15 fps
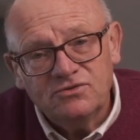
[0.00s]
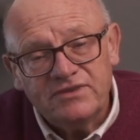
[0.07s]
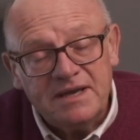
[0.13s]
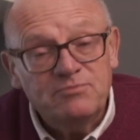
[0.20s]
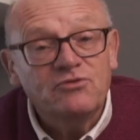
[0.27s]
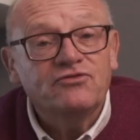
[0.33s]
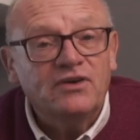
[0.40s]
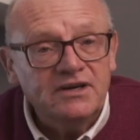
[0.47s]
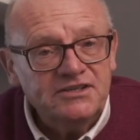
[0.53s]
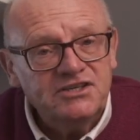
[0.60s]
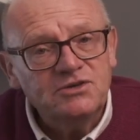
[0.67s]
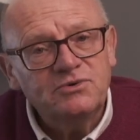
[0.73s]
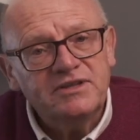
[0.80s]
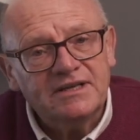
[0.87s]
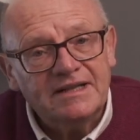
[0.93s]
they provide you
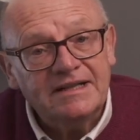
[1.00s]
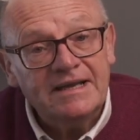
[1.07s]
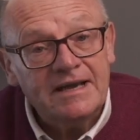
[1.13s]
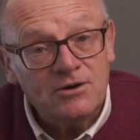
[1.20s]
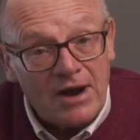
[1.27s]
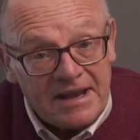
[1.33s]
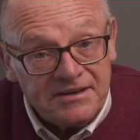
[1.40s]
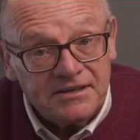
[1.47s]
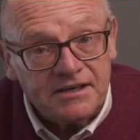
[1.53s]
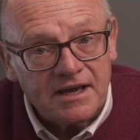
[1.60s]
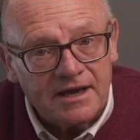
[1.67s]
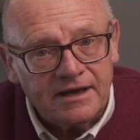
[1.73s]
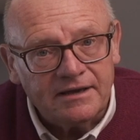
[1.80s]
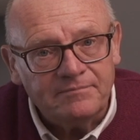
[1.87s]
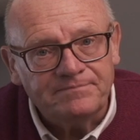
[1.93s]
with a clear end
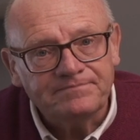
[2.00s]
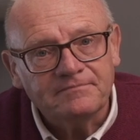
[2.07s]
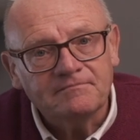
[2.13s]
game,